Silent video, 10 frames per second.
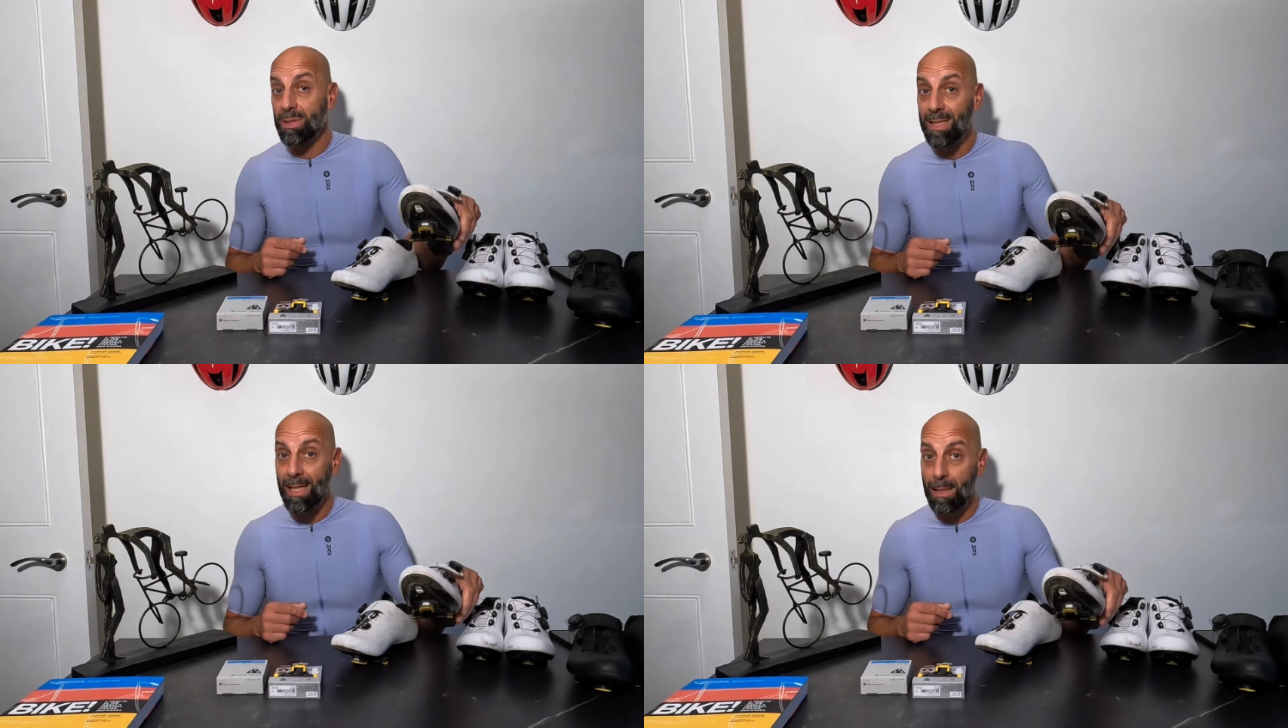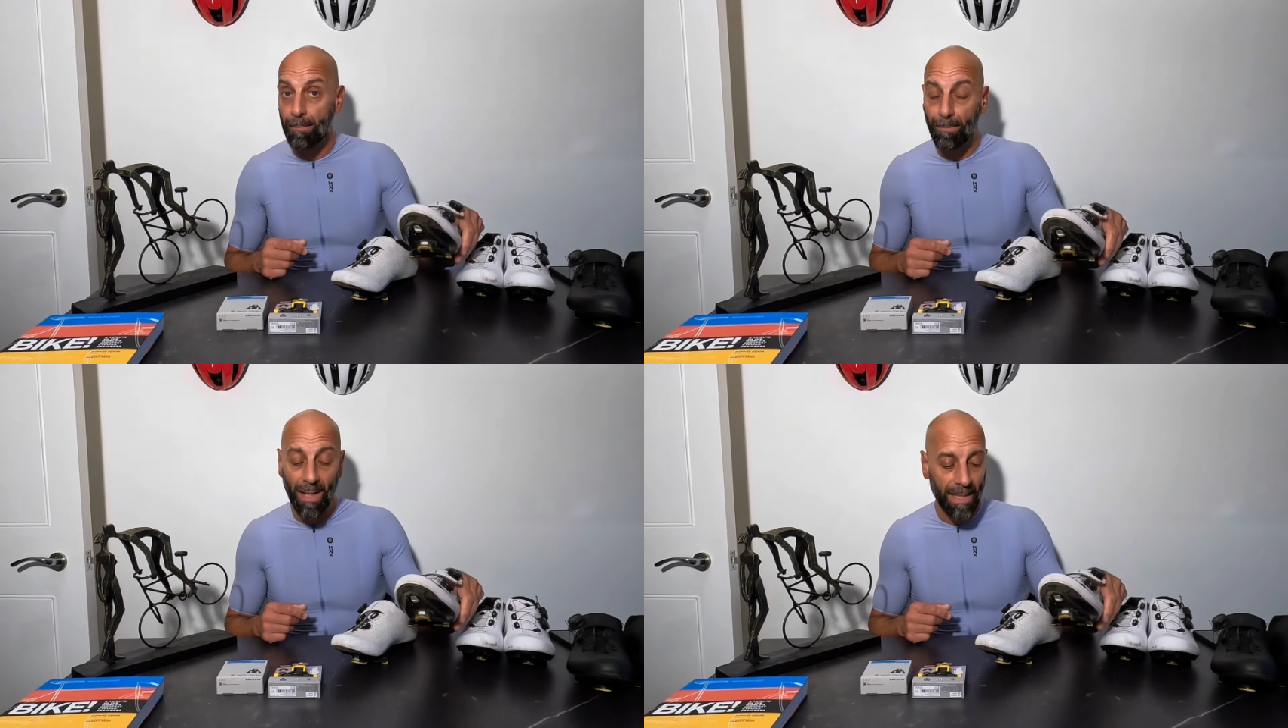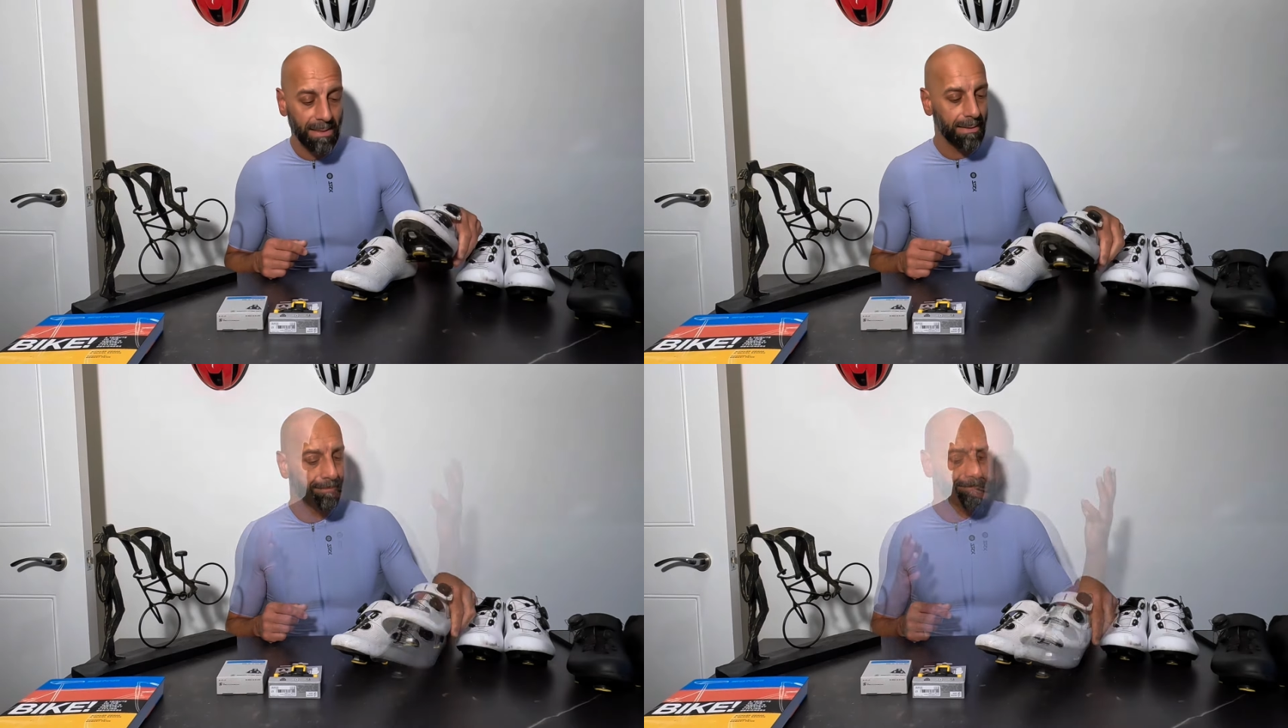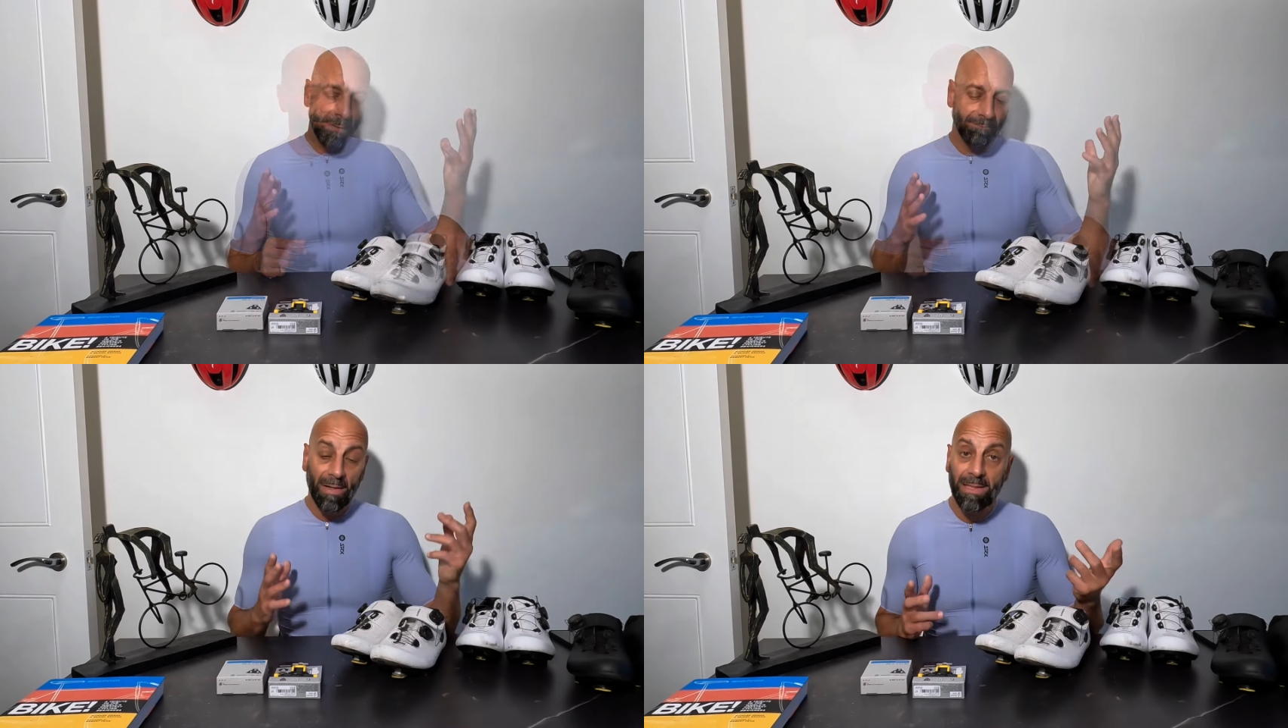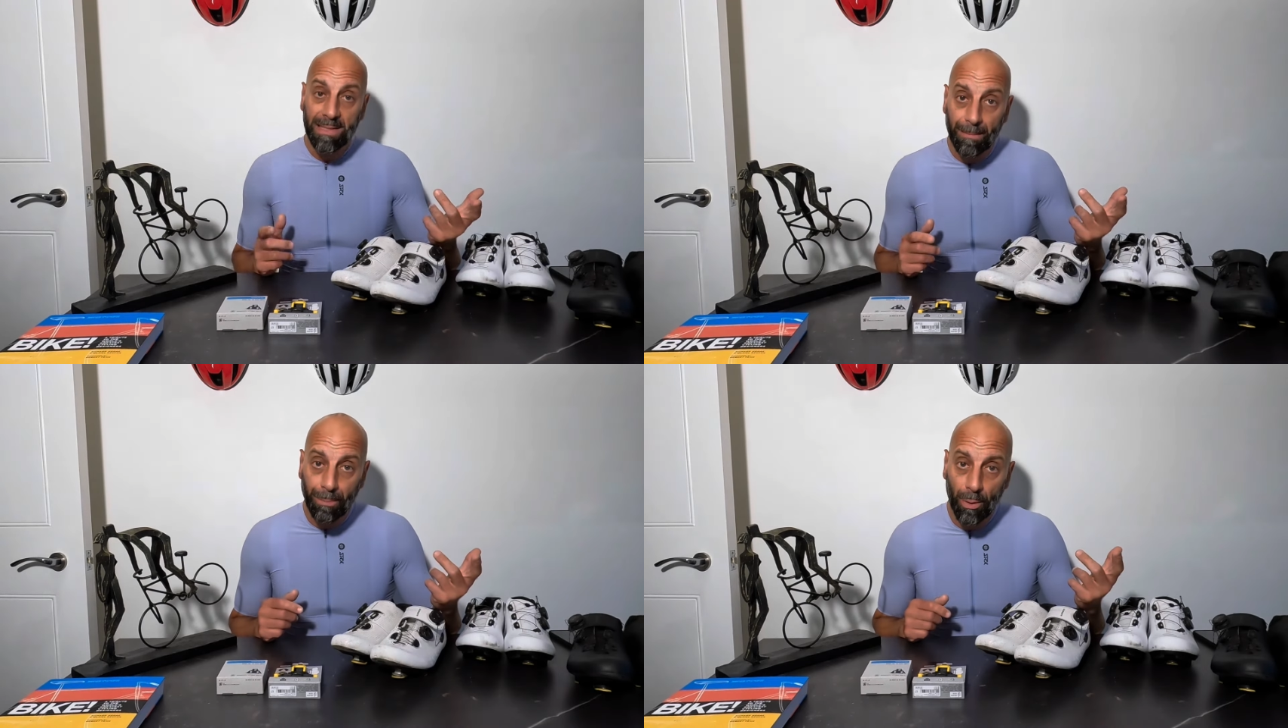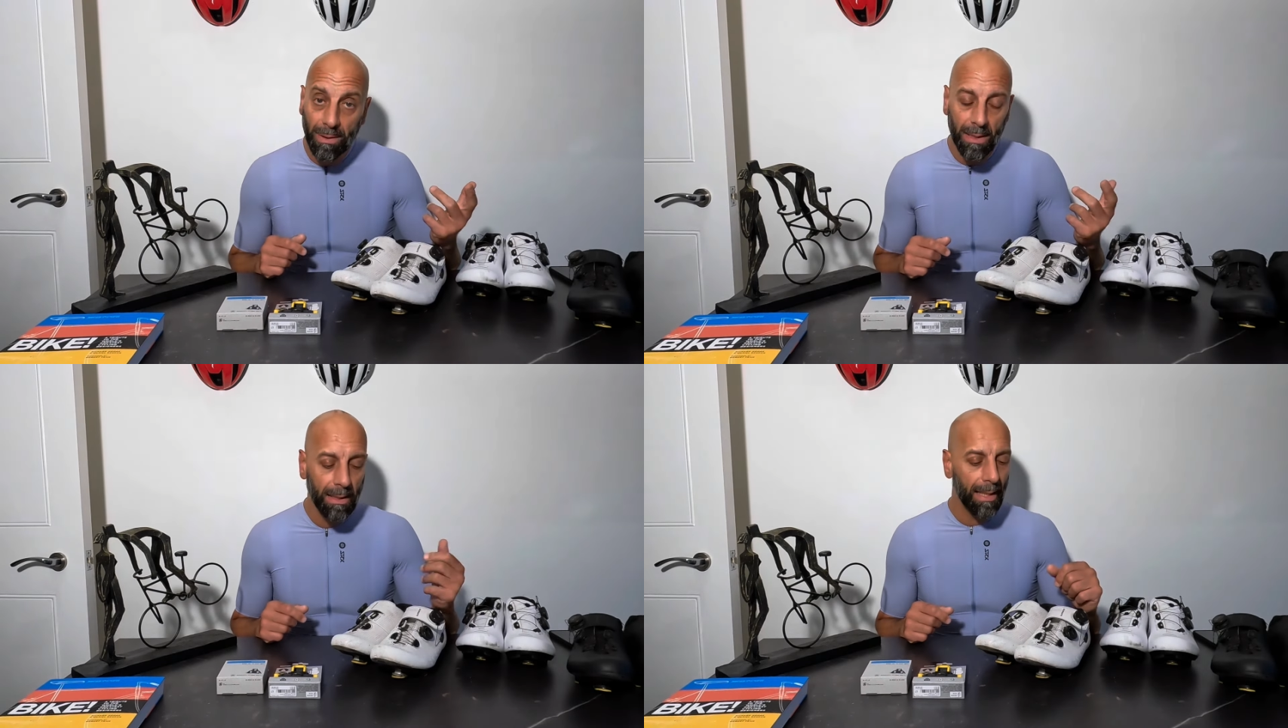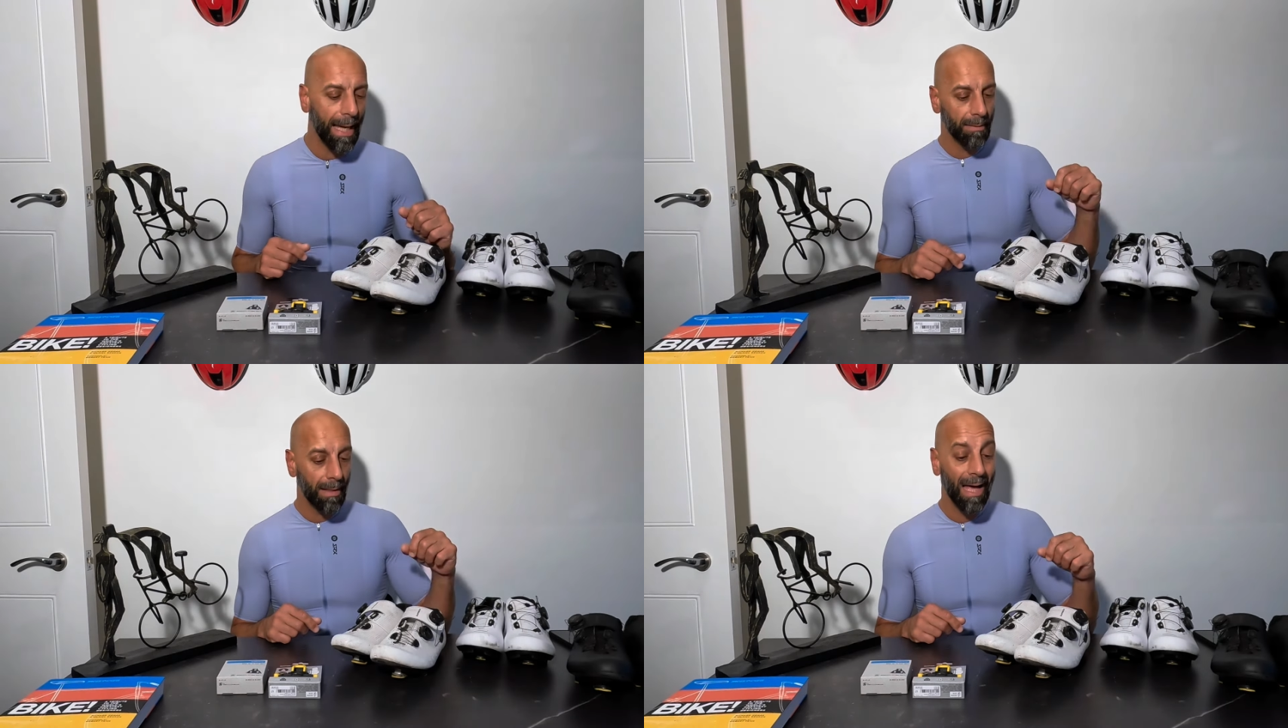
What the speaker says: stay in place. Very disappointing.